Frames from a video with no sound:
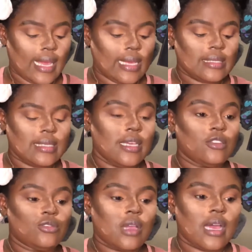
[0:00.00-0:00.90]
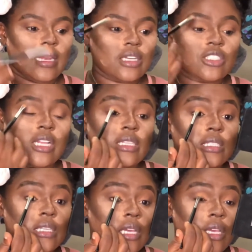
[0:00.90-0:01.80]
I said, you can
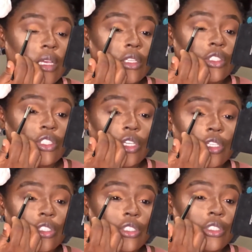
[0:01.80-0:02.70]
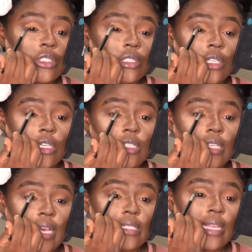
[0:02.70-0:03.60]
actually change it
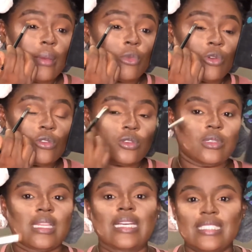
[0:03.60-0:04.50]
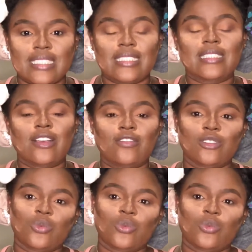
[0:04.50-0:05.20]
as time goes on. That in itself is